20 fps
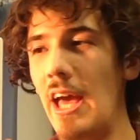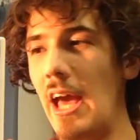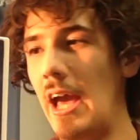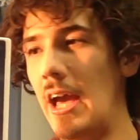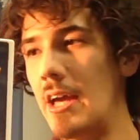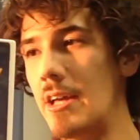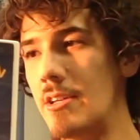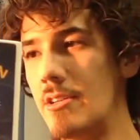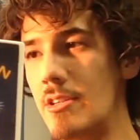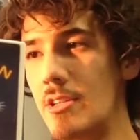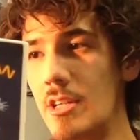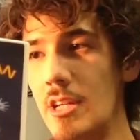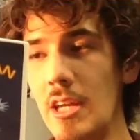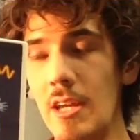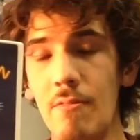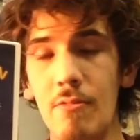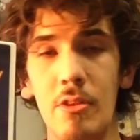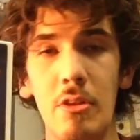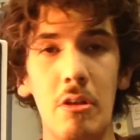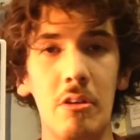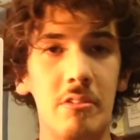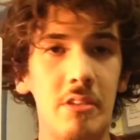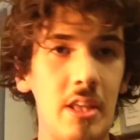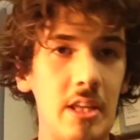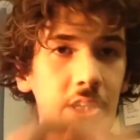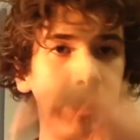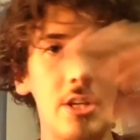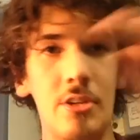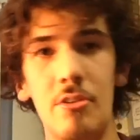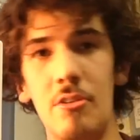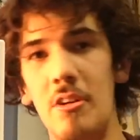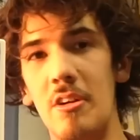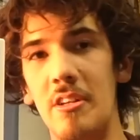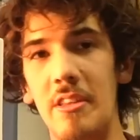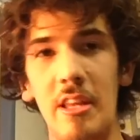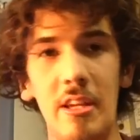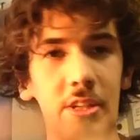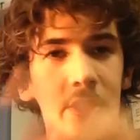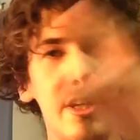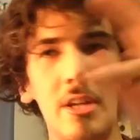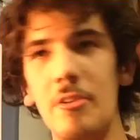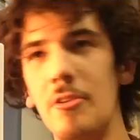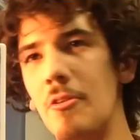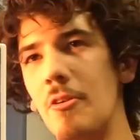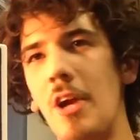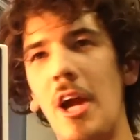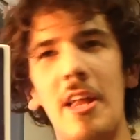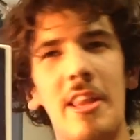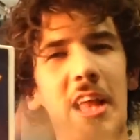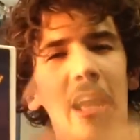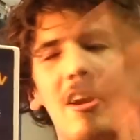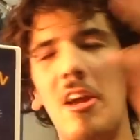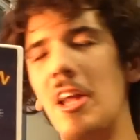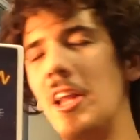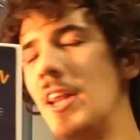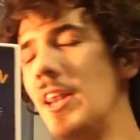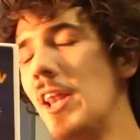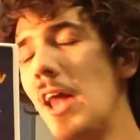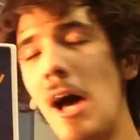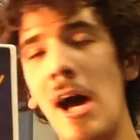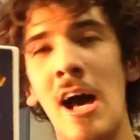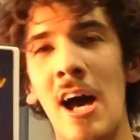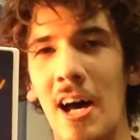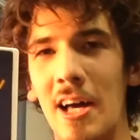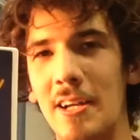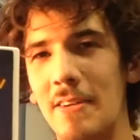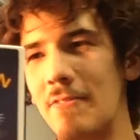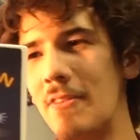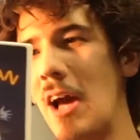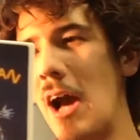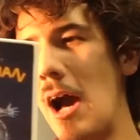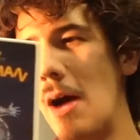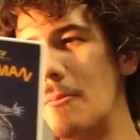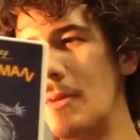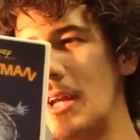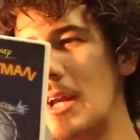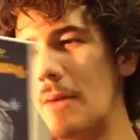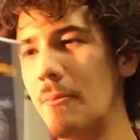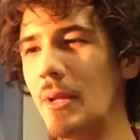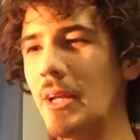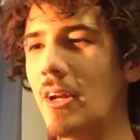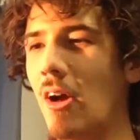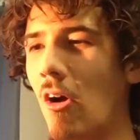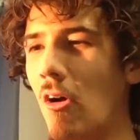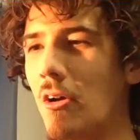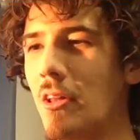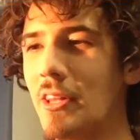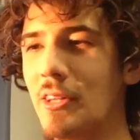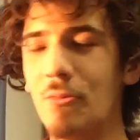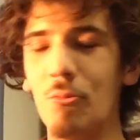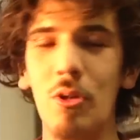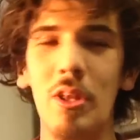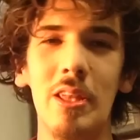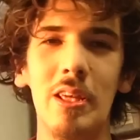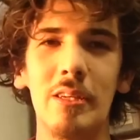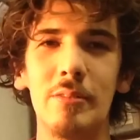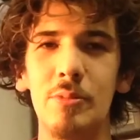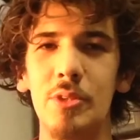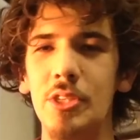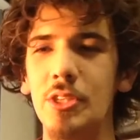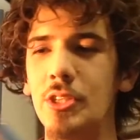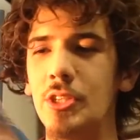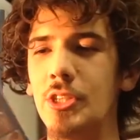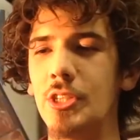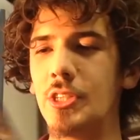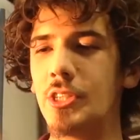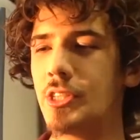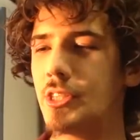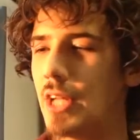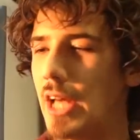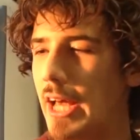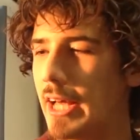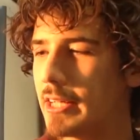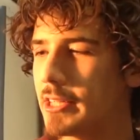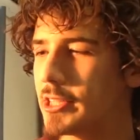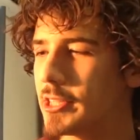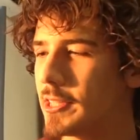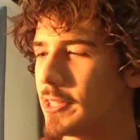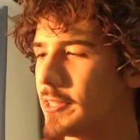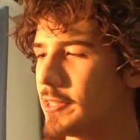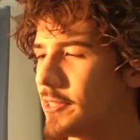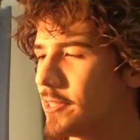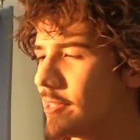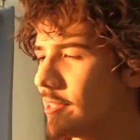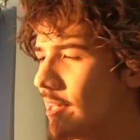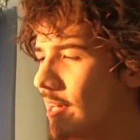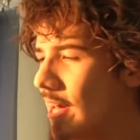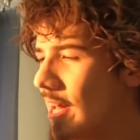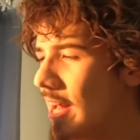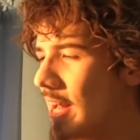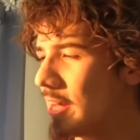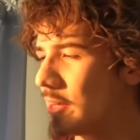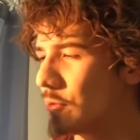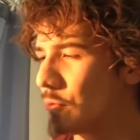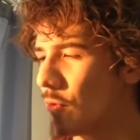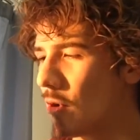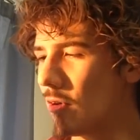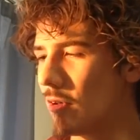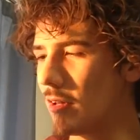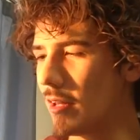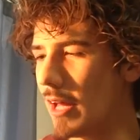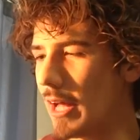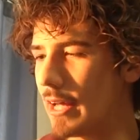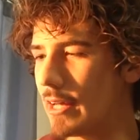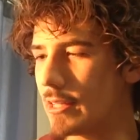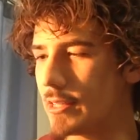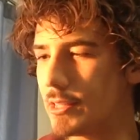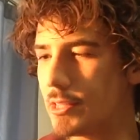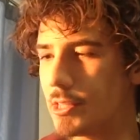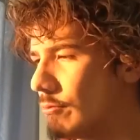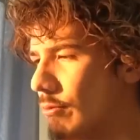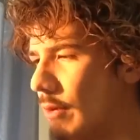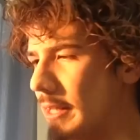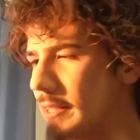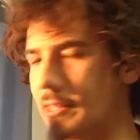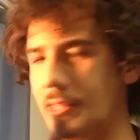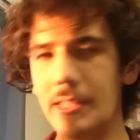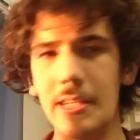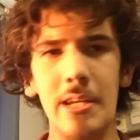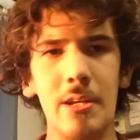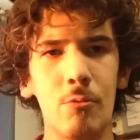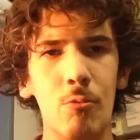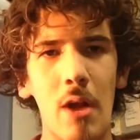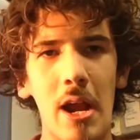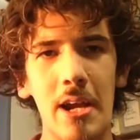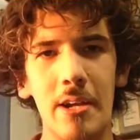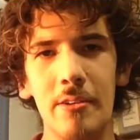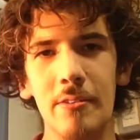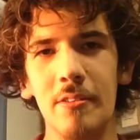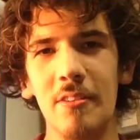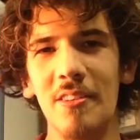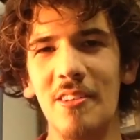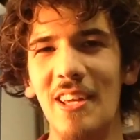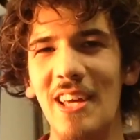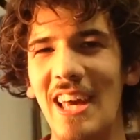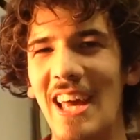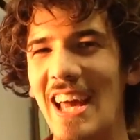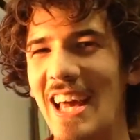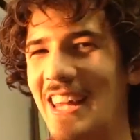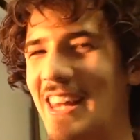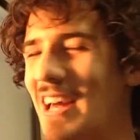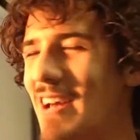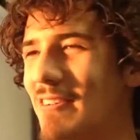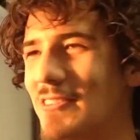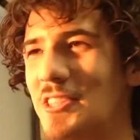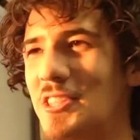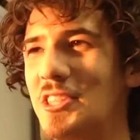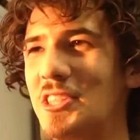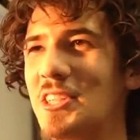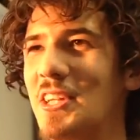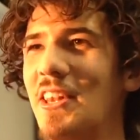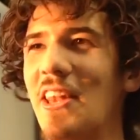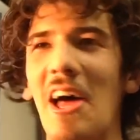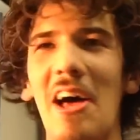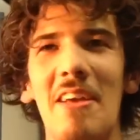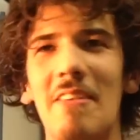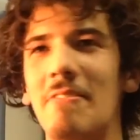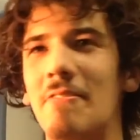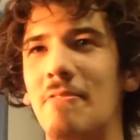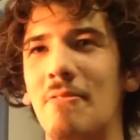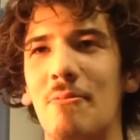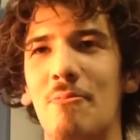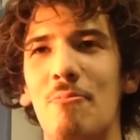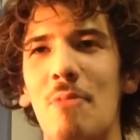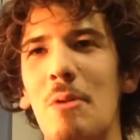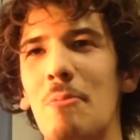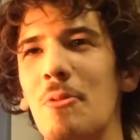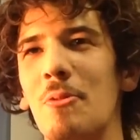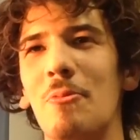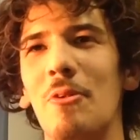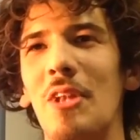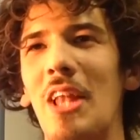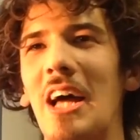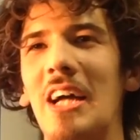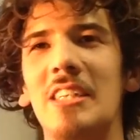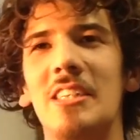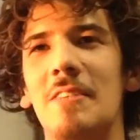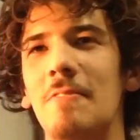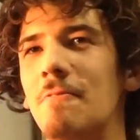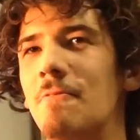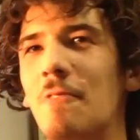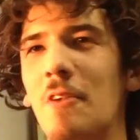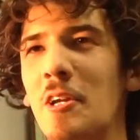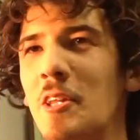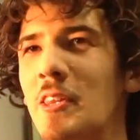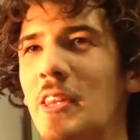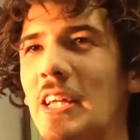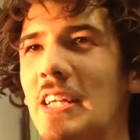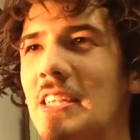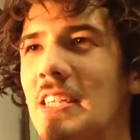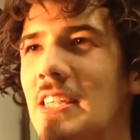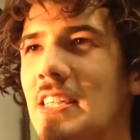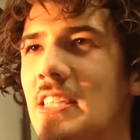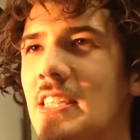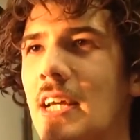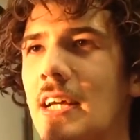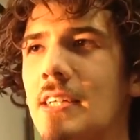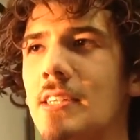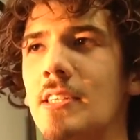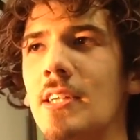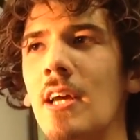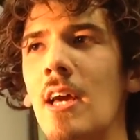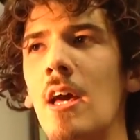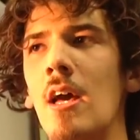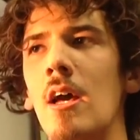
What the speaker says: and even though they center around that a lot of comedy. I mean, Harlan Williams is just excellent in the role as Fred Z. Randall, and there's just a lot of memorable lines and funny things he says.